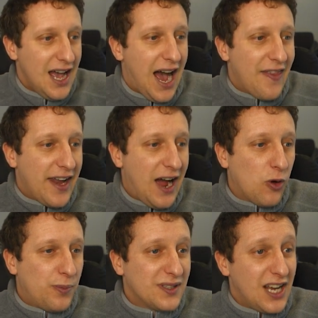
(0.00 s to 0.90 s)
And then our
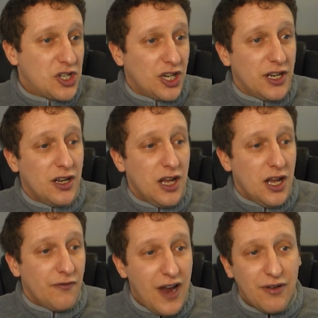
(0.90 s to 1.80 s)
possession,
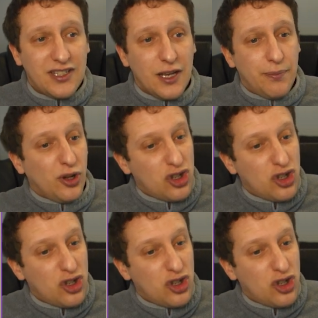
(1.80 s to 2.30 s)
very simple,